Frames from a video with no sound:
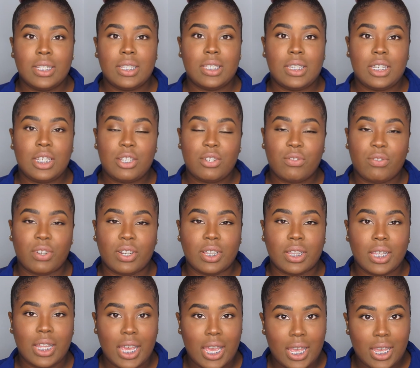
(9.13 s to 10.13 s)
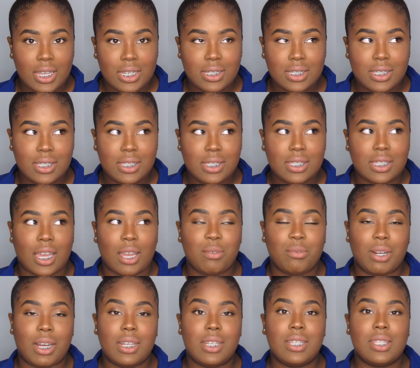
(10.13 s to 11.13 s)
Teach for Less. I
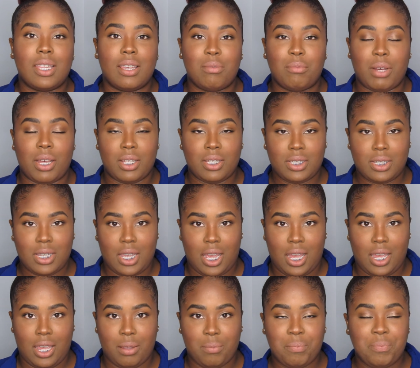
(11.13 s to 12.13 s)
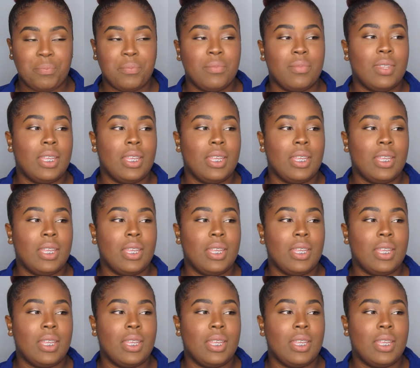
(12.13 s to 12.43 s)
watch them all the time.